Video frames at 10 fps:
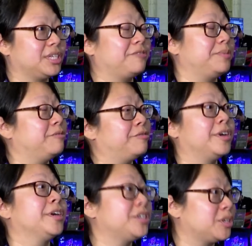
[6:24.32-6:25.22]
have been
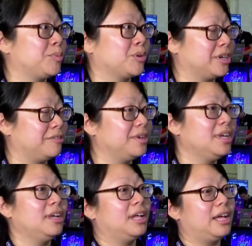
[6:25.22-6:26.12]
very supportive.
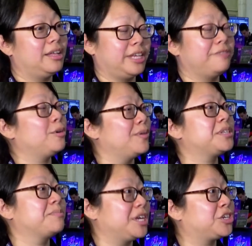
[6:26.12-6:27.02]
They've
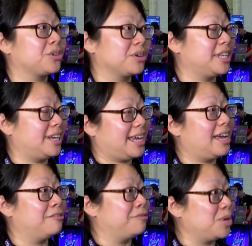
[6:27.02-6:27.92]
always made sure that I
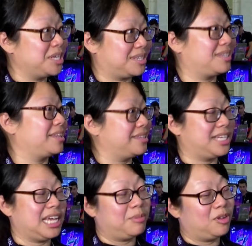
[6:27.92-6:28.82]
had a voice at the
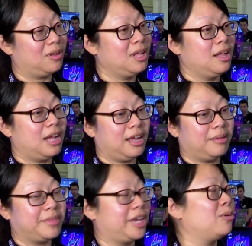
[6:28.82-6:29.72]
table.
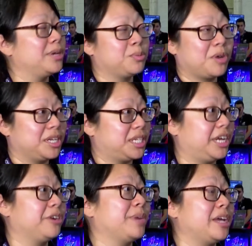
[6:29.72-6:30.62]
They always wanted to
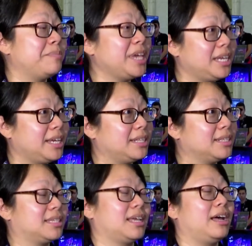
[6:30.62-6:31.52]
hear my
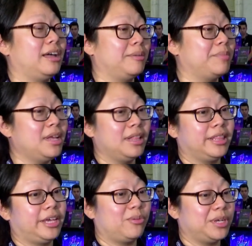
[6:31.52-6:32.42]
opinions.
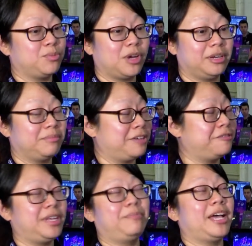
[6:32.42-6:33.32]
They always wanted my
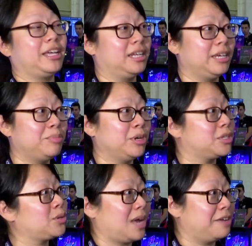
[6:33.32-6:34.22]
feedback and
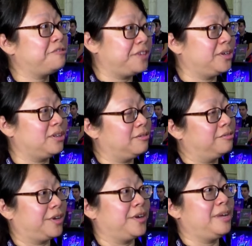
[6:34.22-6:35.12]
input. So I feel
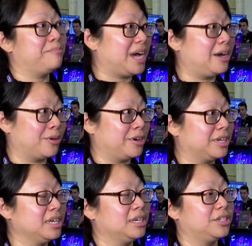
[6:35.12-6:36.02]
very
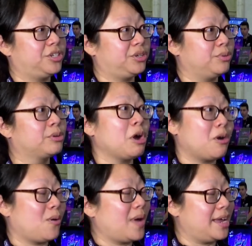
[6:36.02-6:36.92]
empowered to
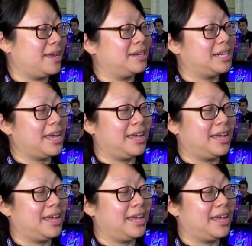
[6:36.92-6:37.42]
go and